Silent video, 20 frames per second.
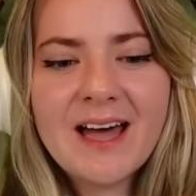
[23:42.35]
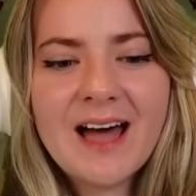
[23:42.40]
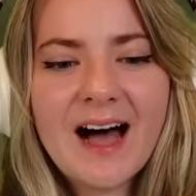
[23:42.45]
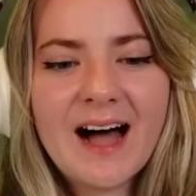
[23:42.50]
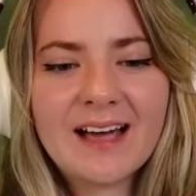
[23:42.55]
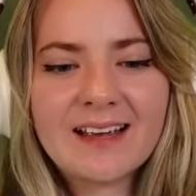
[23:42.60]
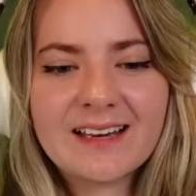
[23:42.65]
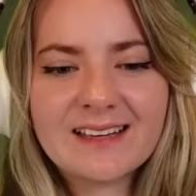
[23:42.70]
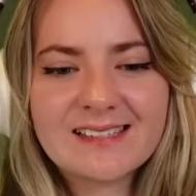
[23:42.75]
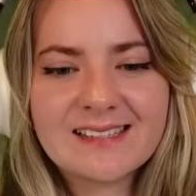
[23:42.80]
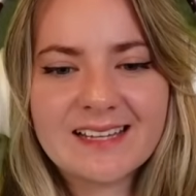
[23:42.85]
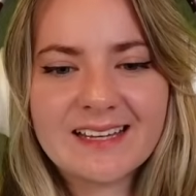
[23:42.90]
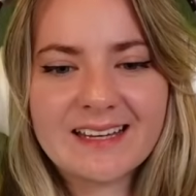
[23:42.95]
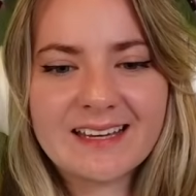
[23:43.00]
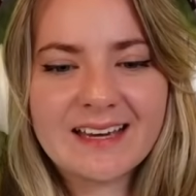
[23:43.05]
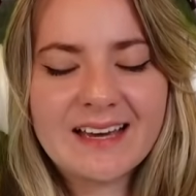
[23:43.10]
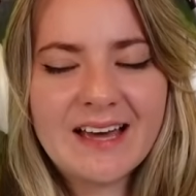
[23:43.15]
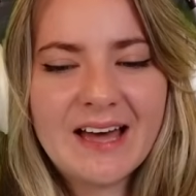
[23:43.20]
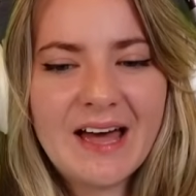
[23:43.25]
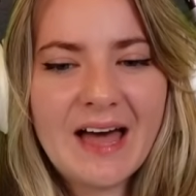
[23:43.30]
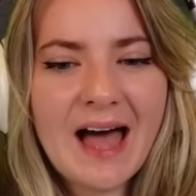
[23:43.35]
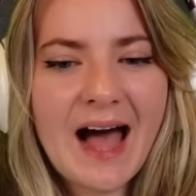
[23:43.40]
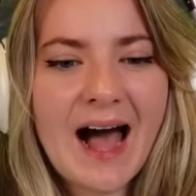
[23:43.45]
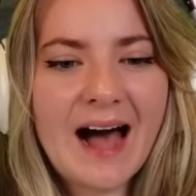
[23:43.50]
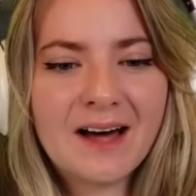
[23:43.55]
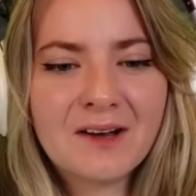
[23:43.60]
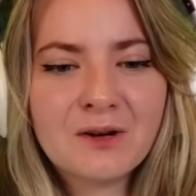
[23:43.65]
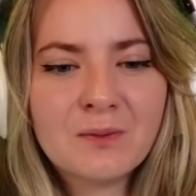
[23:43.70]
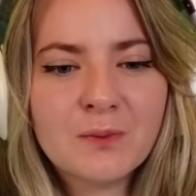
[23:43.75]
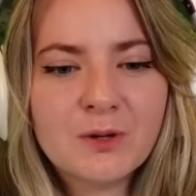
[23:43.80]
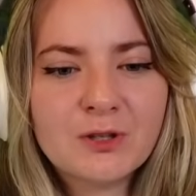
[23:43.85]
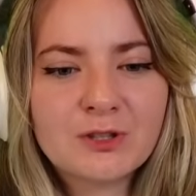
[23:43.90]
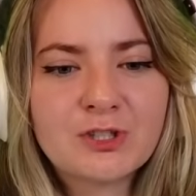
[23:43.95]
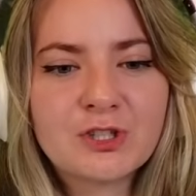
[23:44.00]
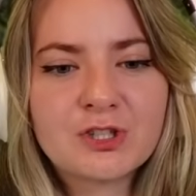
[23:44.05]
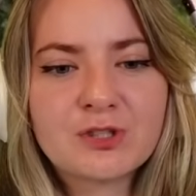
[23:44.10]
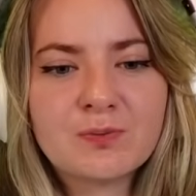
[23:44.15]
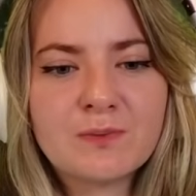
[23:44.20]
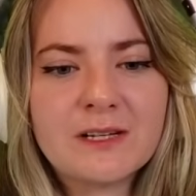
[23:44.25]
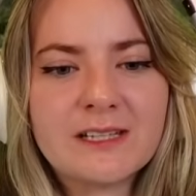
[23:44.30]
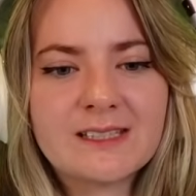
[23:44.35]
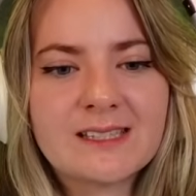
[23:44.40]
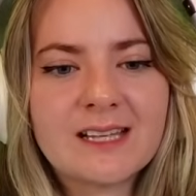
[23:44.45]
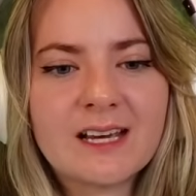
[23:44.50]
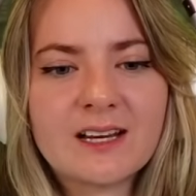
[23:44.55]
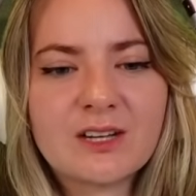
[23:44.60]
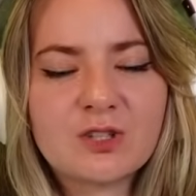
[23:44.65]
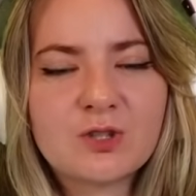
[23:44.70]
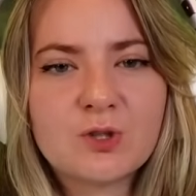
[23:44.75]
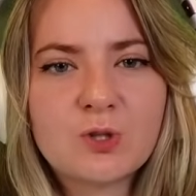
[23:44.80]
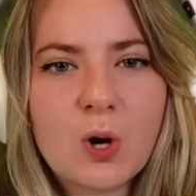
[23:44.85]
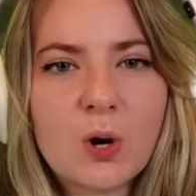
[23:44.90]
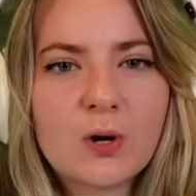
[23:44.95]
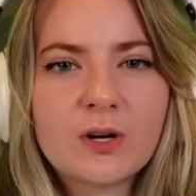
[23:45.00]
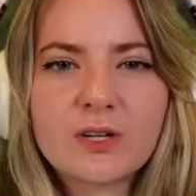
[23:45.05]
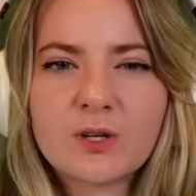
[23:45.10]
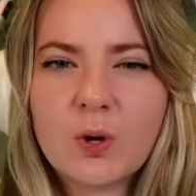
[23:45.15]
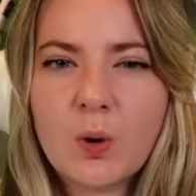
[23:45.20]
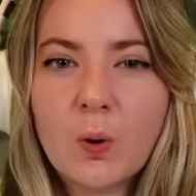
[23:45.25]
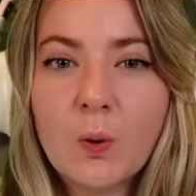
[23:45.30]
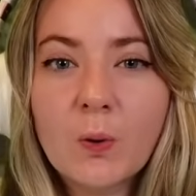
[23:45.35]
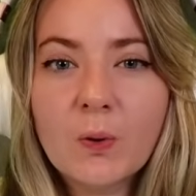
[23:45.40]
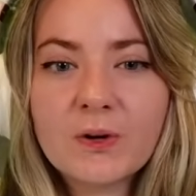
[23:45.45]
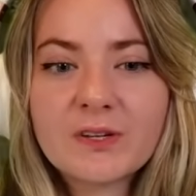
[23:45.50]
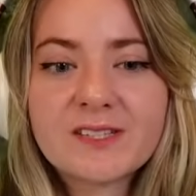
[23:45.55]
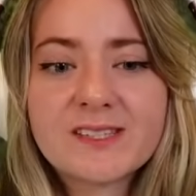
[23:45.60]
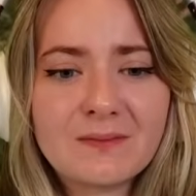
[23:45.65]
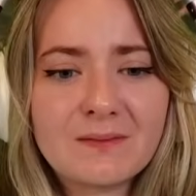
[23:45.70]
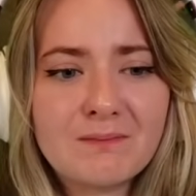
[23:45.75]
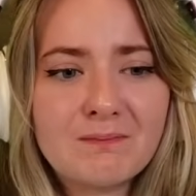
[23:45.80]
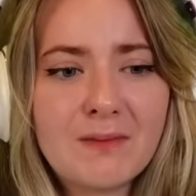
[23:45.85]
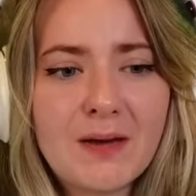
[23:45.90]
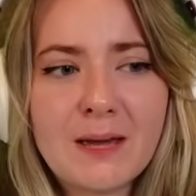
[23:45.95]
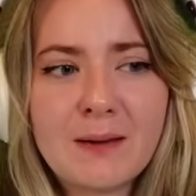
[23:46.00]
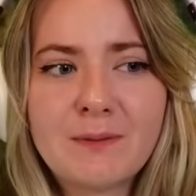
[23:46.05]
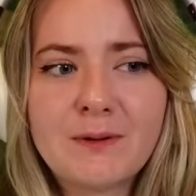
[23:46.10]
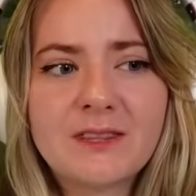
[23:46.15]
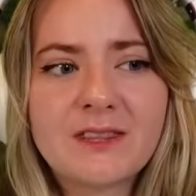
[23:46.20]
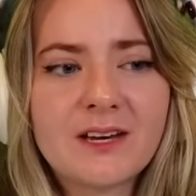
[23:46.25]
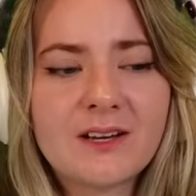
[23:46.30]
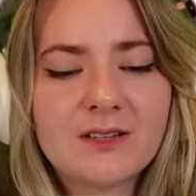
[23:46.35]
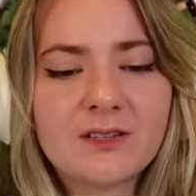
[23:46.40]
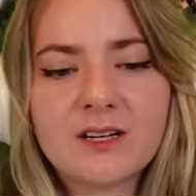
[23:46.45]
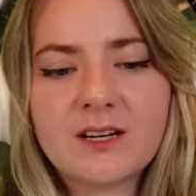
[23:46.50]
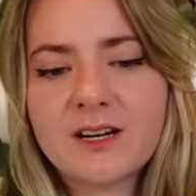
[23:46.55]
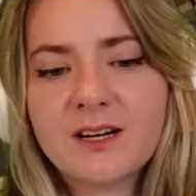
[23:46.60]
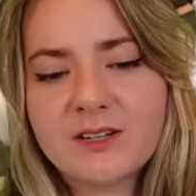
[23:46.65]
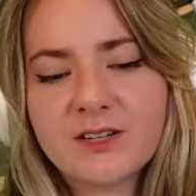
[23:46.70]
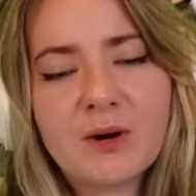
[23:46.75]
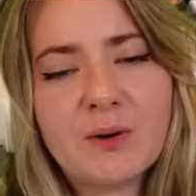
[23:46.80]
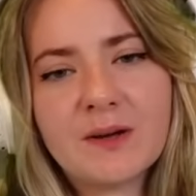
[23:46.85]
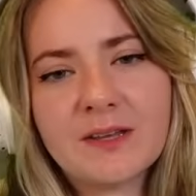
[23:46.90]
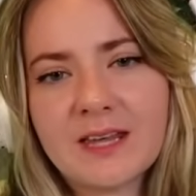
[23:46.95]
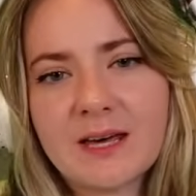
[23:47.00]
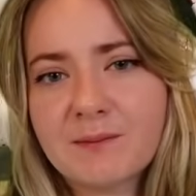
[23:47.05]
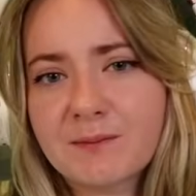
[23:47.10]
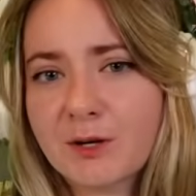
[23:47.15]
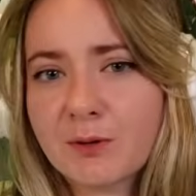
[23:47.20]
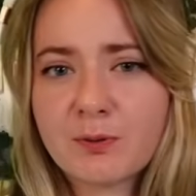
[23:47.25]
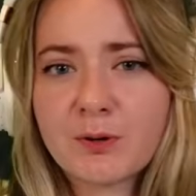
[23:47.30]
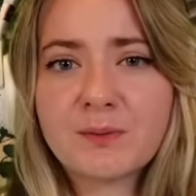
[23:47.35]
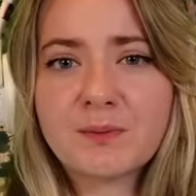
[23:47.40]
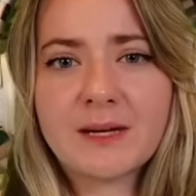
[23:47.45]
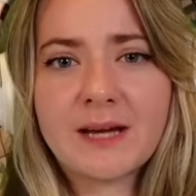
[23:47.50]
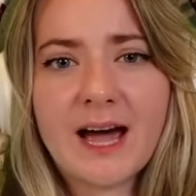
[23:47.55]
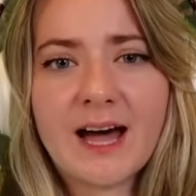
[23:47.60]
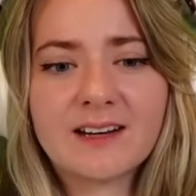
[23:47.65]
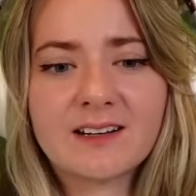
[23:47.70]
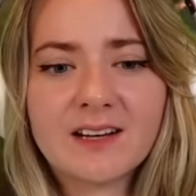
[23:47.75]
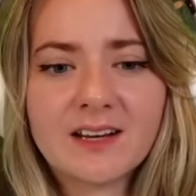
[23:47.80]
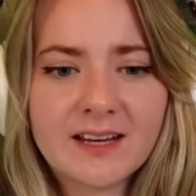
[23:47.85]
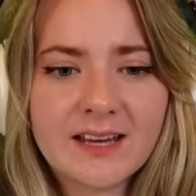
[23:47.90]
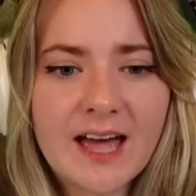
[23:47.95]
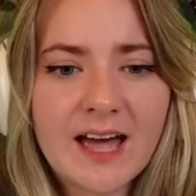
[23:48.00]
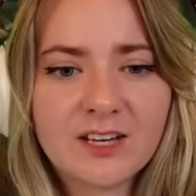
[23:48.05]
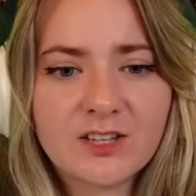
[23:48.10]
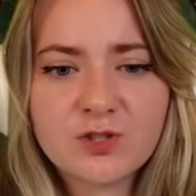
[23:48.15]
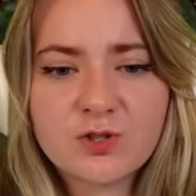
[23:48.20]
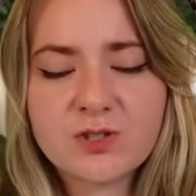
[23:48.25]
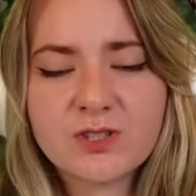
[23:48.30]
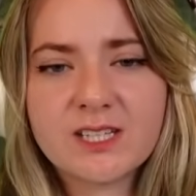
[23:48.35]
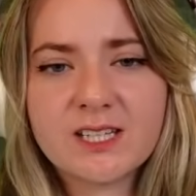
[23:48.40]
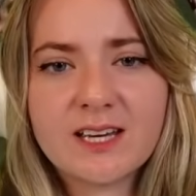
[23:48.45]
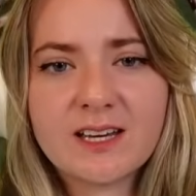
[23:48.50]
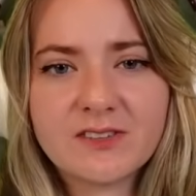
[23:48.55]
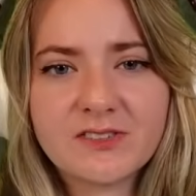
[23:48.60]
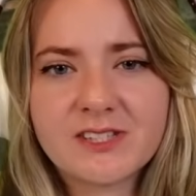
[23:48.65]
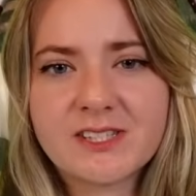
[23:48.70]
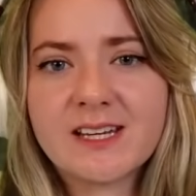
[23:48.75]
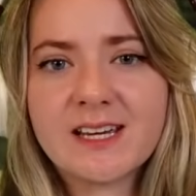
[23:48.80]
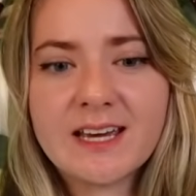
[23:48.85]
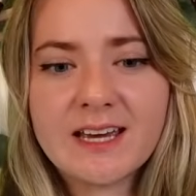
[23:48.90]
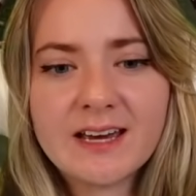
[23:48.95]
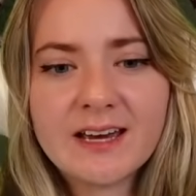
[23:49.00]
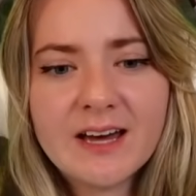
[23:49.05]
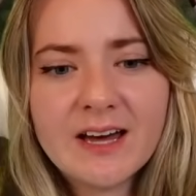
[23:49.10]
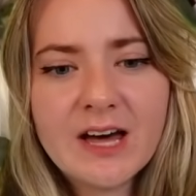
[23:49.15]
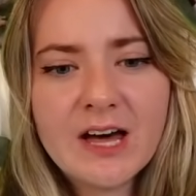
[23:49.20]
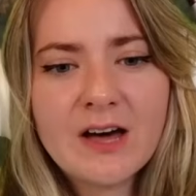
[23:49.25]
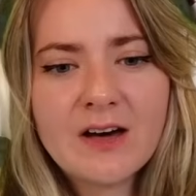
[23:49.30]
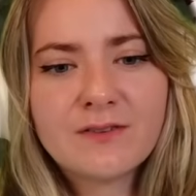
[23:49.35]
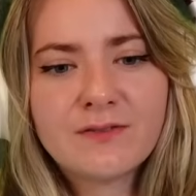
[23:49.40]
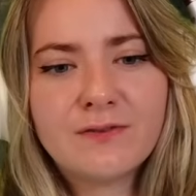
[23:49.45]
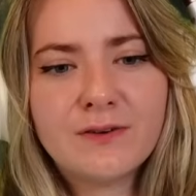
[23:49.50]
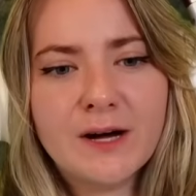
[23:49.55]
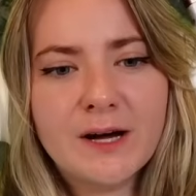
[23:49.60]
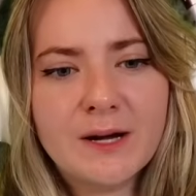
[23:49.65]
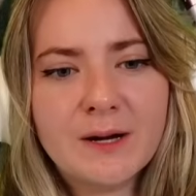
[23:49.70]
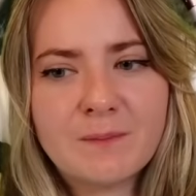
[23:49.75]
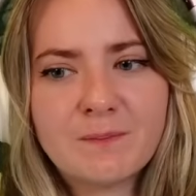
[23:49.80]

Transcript: I guess like animal just means like dog and horse. Maybe knowing them, they'll probably add like extra DLC for